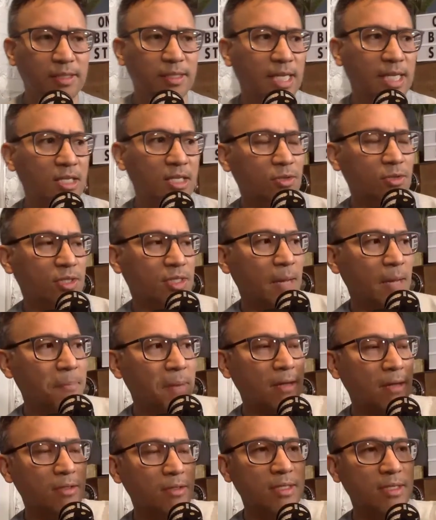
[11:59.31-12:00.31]
And then you step
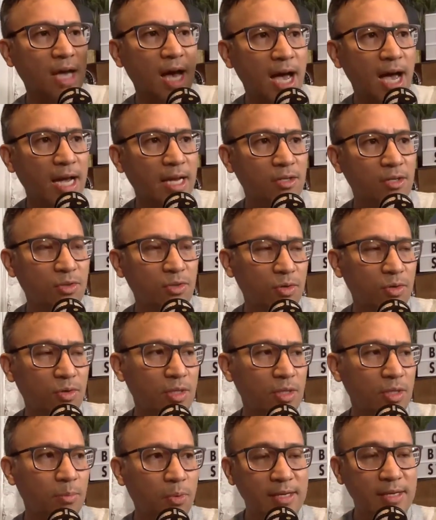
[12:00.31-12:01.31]
outside during the
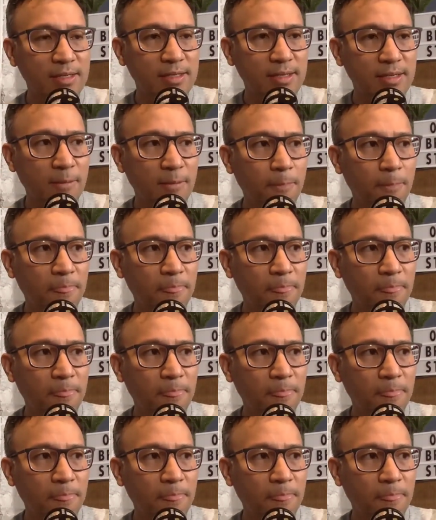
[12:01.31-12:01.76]
breaks.